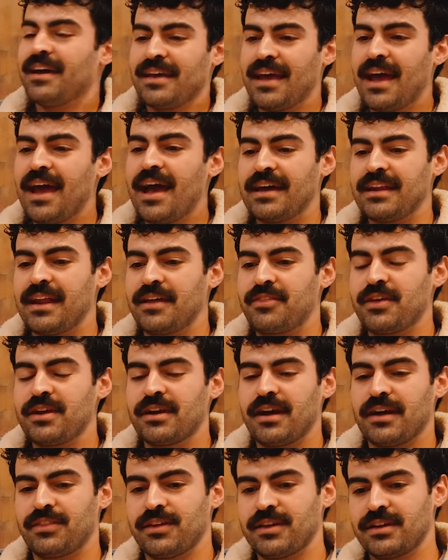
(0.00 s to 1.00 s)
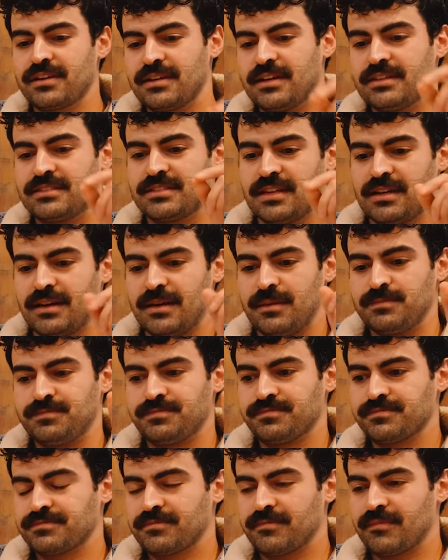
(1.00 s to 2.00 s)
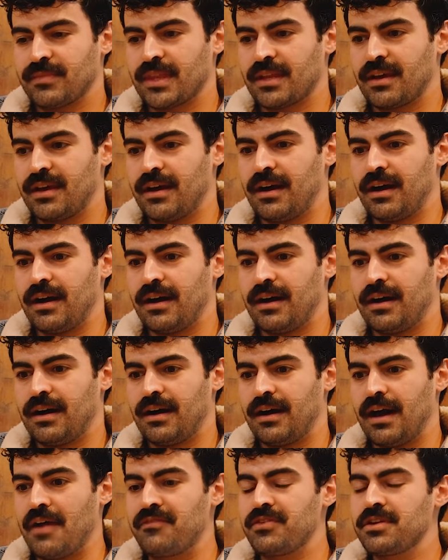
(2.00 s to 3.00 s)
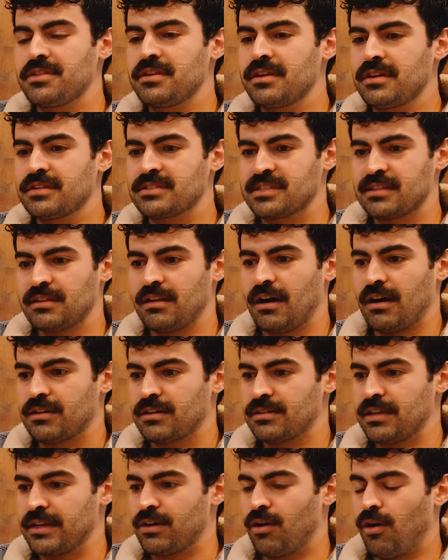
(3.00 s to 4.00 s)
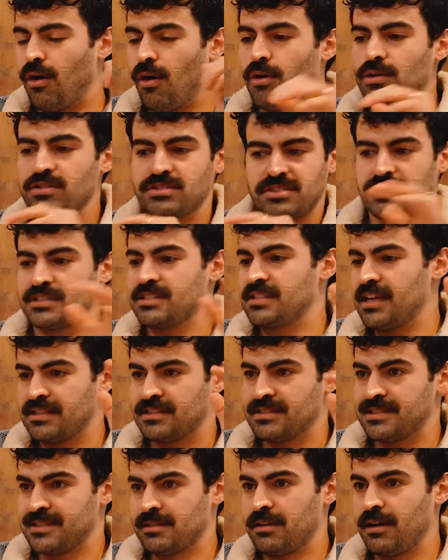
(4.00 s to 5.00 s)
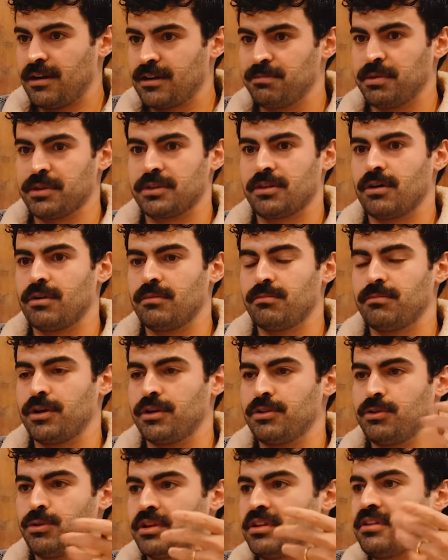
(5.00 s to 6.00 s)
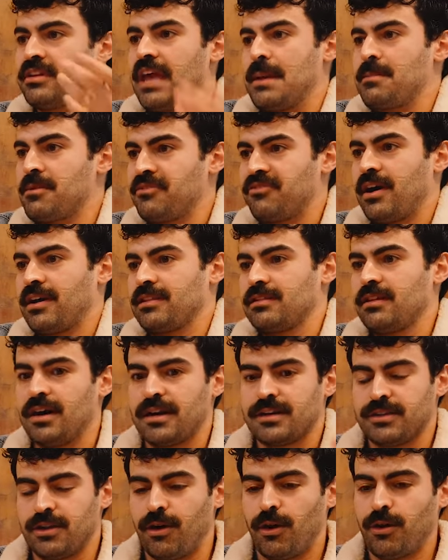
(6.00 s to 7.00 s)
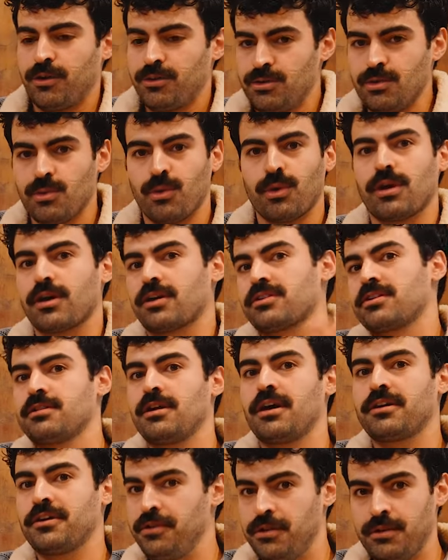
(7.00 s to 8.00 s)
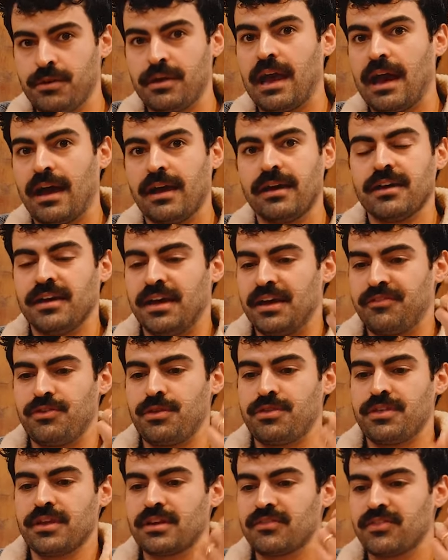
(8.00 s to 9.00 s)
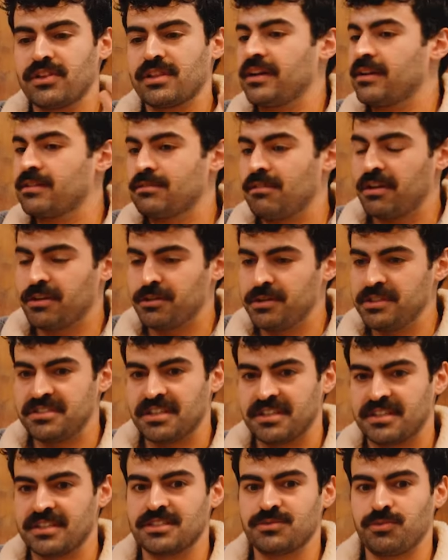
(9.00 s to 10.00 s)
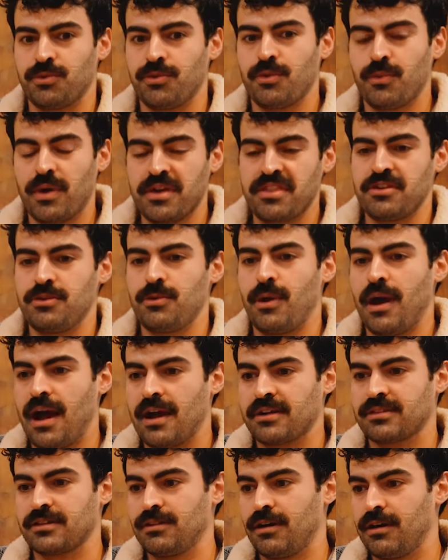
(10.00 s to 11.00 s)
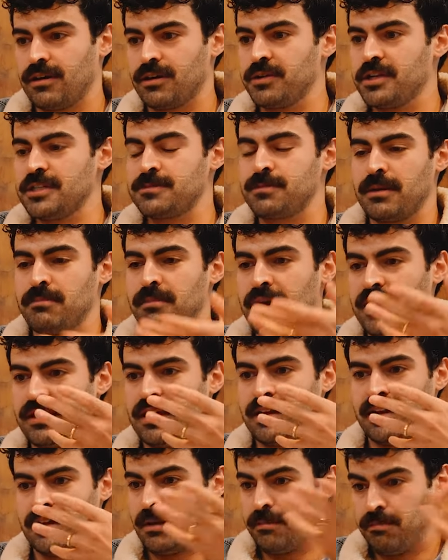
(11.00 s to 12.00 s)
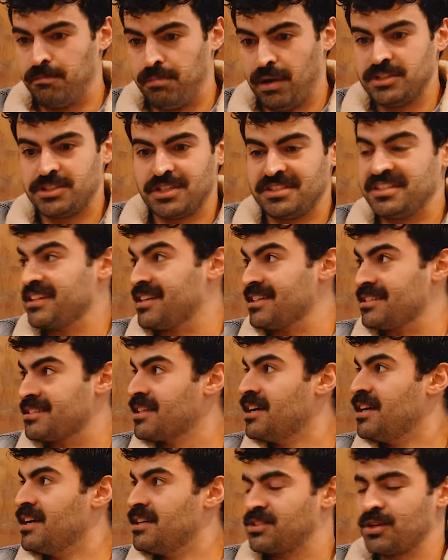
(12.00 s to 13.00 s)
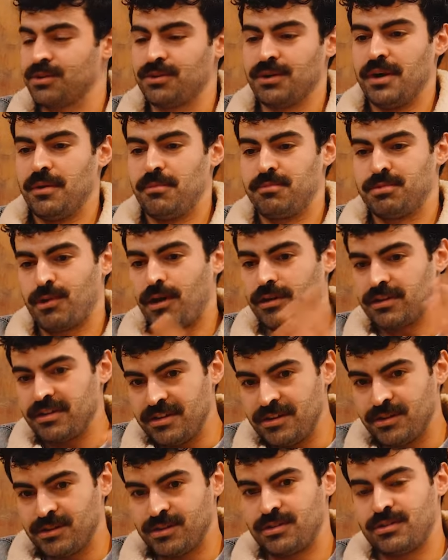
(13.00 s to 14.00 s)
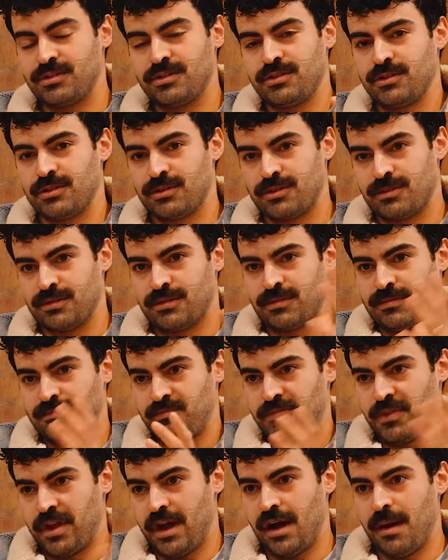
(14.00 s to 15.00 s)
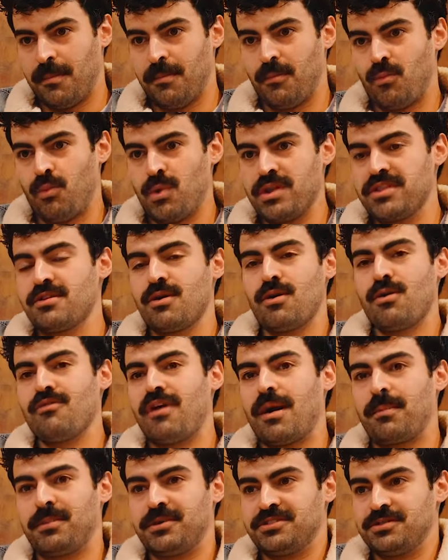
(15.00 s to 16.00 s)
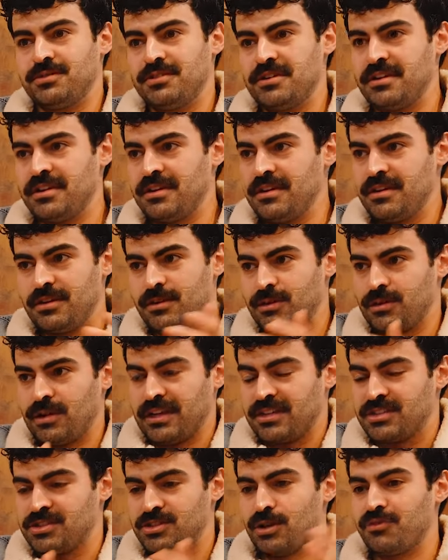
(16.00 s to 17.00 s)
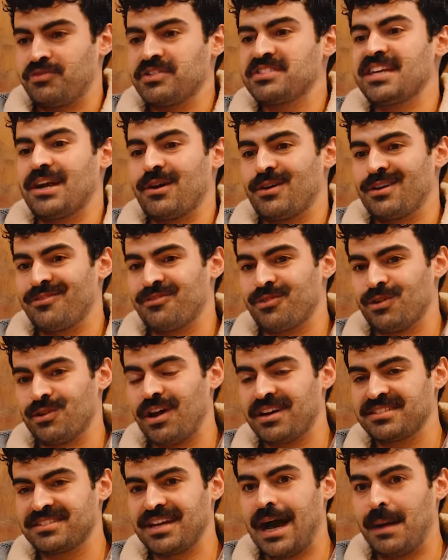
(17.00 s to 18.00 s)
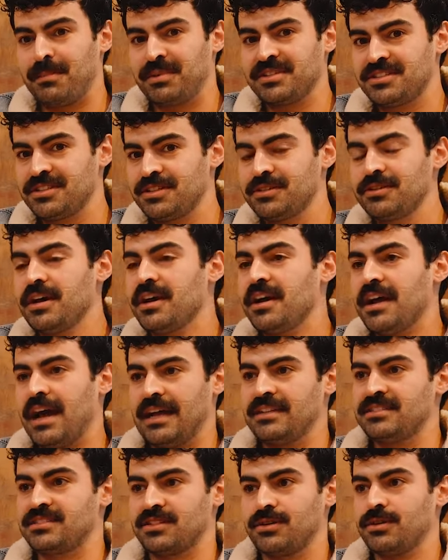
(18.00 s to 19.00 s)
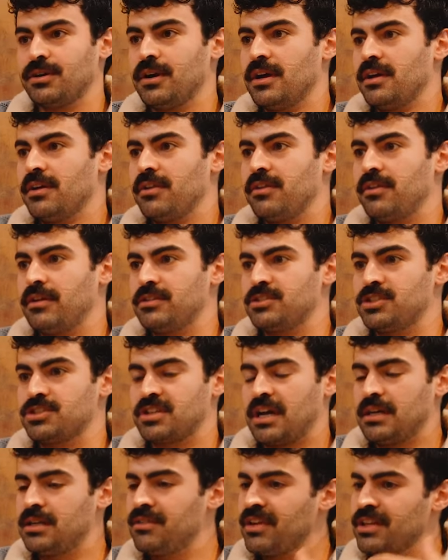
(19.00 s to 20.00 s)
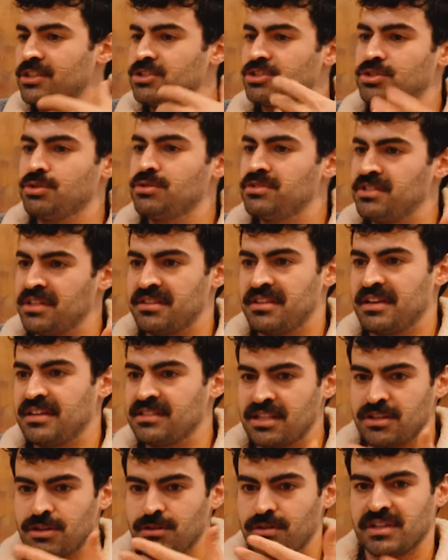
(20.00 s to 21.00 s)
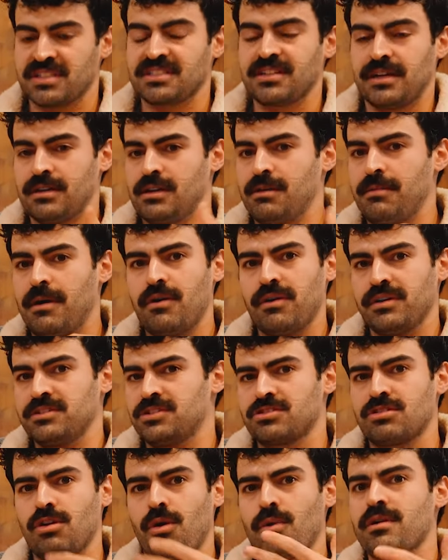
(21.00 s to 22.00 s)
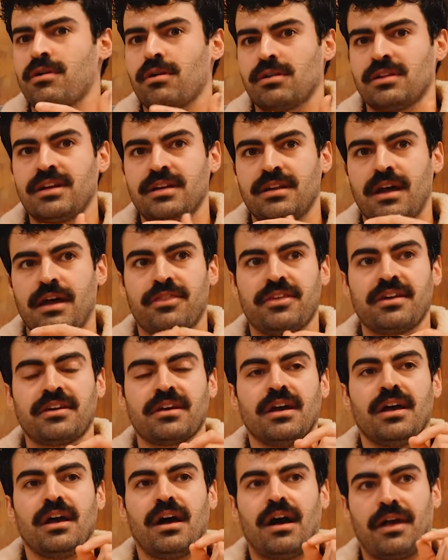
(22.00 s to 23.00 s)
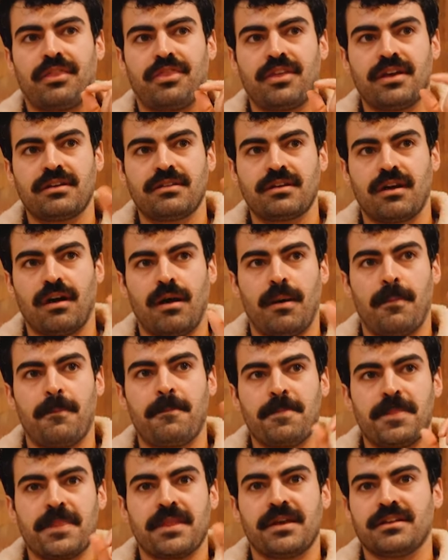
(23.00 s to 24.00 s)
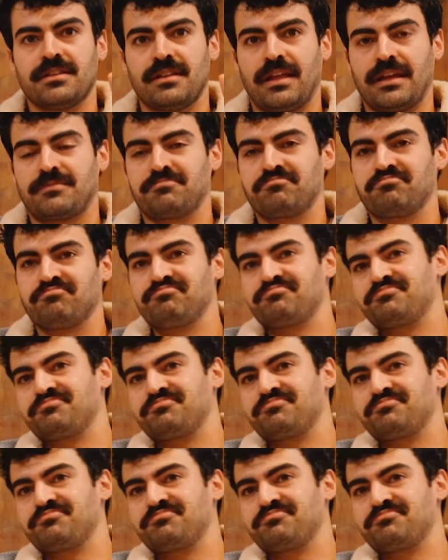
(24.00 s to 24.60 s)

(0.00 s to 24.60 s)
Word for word: yeah, and I think I think it's um, uh, everything is luck. Like all success is luck, but the but you can gamify luck. The harder you work, the luckier you get. If you think of it like lottery tickets, well, the way that you hack the lottery is by make getting a bunch of tickets. So broaden your your um, window of opportunity, your like surface area for luck to happen to you, and so just kind of like choosing things that you're excited about and just going all in. I think I think um, like